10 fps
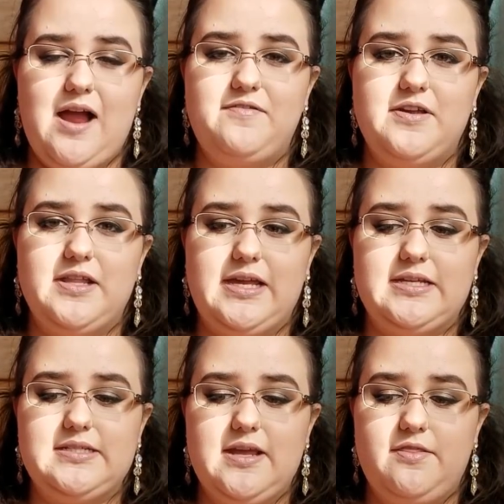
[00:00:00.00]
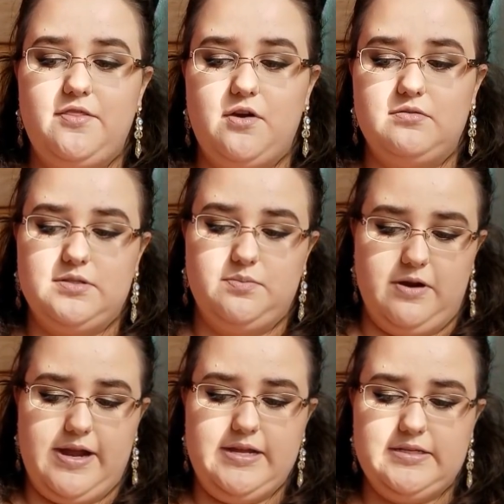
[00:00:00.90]
I feel like those
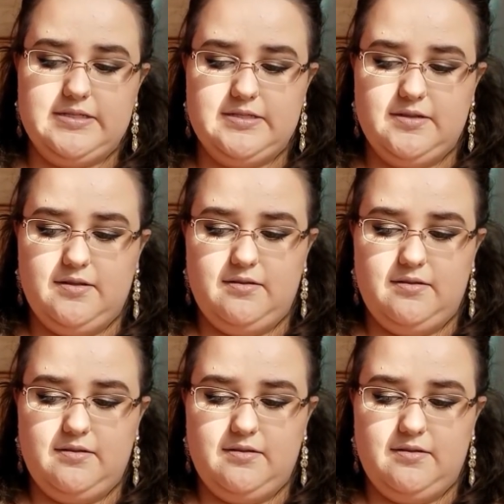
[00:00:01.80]
breaks,